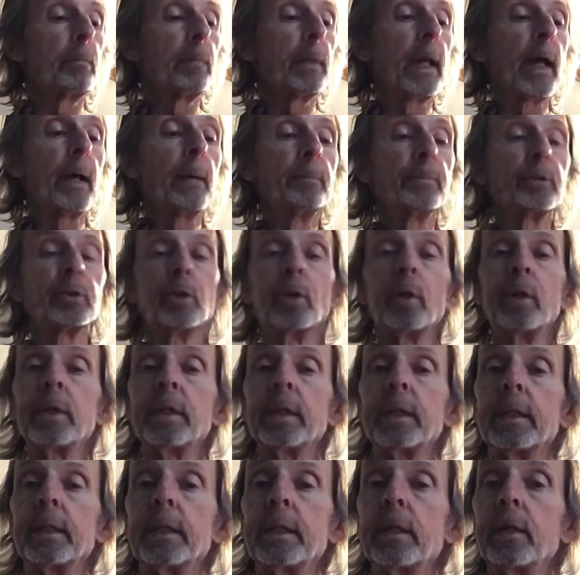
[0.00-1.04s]
but I'm sure
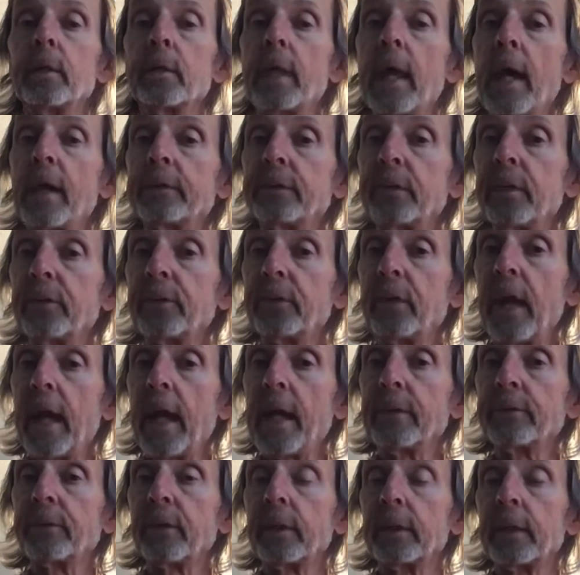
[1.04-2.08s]
you can hear that this
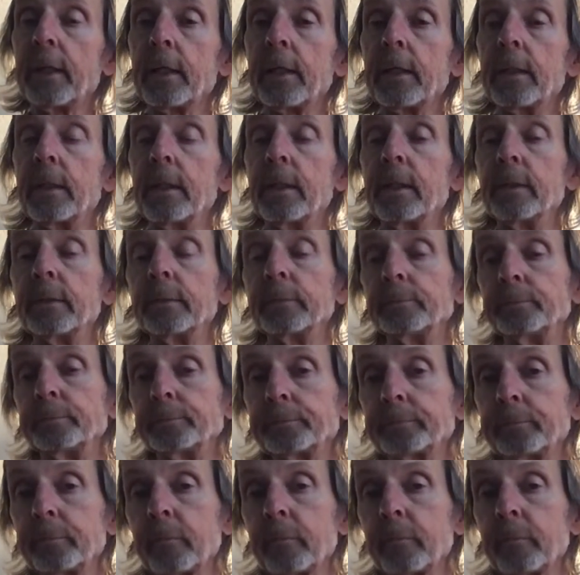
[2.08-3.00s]
adds a little